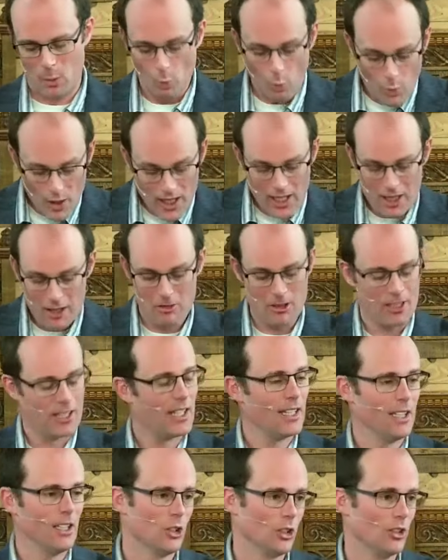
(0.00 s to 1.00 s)
We're a
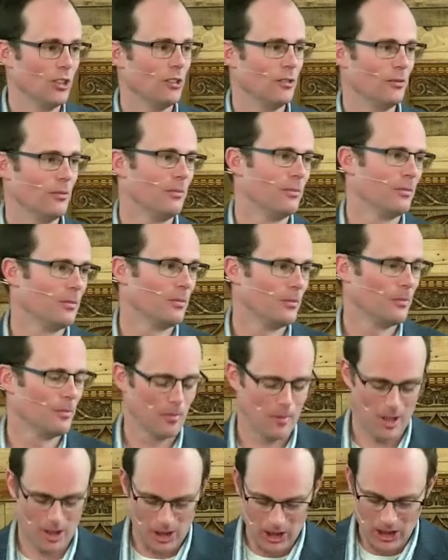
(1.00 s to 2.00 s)
nation,
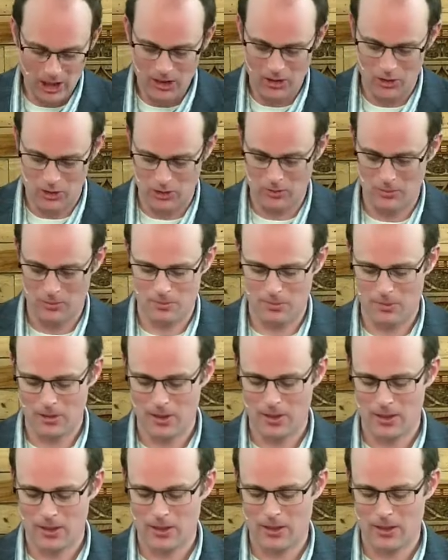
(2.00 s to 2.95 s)
a kingdom.